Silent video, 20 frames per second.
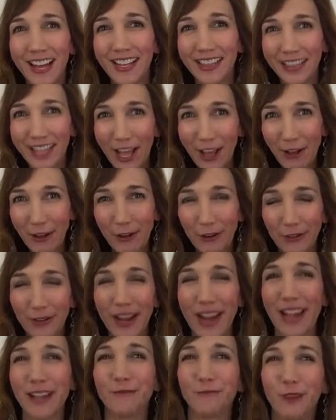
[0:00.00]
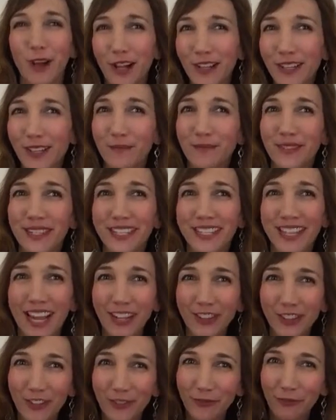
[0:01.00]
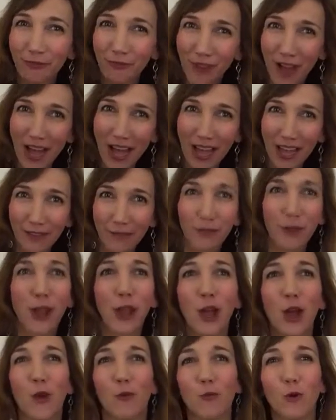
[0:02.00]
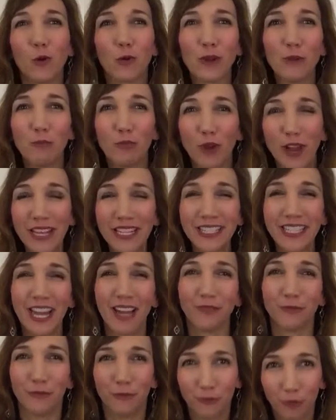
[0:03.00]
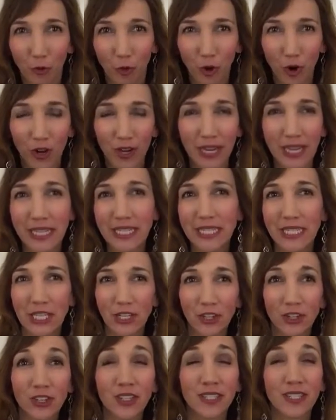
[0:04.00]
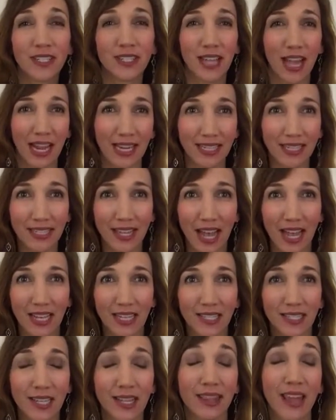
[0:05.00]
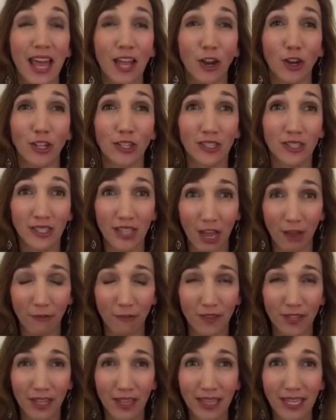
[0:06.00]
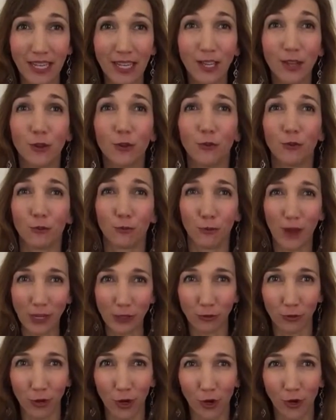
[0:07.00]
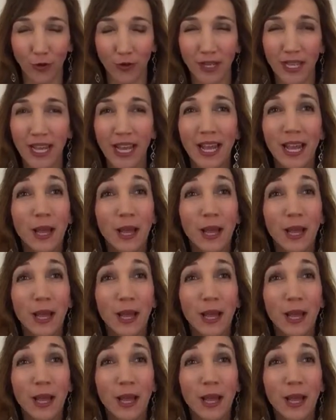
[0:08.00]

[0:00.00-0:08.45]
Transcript: Hello, and welcome to Section 5, where we break down 4 interior design styles that are definitely retro,